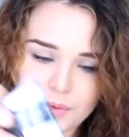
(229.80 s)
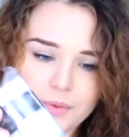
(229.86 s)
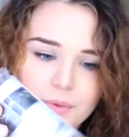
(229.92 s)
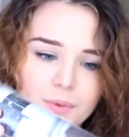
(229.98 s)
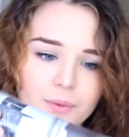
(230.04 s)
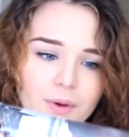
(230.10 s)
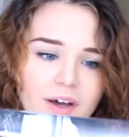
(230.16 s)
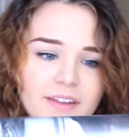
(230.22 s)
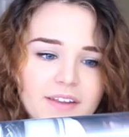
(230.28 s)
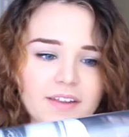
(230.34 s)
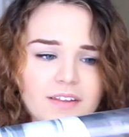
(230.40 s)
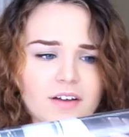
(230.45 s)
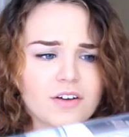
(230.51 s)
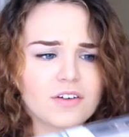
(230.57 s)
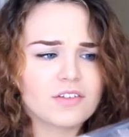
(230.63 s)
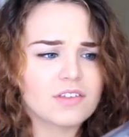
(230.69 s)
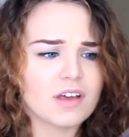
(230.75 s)
Ooh, and then
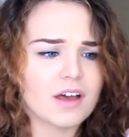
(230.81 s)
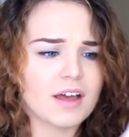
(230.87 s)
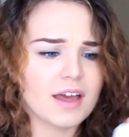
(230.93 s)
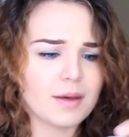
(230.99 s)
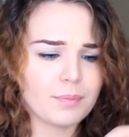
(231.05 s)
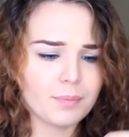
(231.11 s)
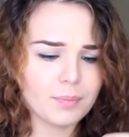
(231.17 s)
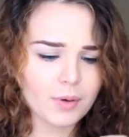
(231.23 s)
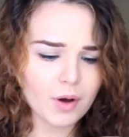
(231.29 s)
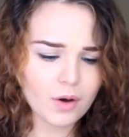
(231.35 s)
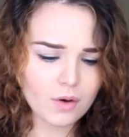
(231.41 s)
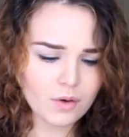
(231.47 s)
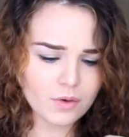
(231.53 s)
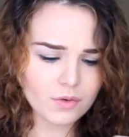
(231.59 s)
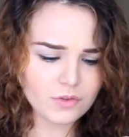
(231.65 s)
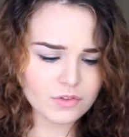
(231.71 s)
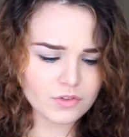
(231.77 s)
there's a
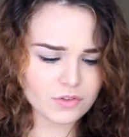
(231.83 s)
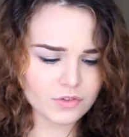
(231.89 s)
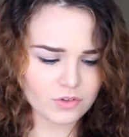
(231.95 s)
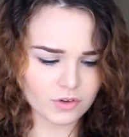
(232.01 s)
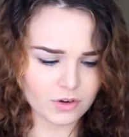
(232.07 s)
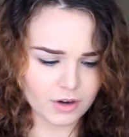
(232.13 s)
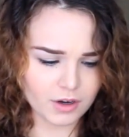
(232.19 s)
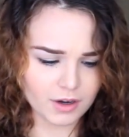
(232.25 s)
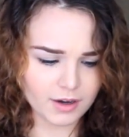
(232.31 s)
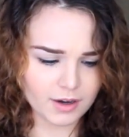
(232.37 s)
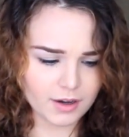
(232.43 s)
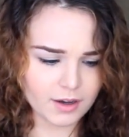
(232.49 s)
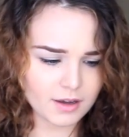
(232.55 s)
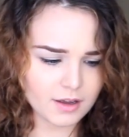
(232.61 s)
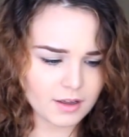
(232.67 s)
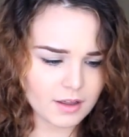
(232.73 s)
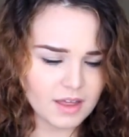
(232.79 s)

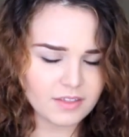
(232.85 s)
coaster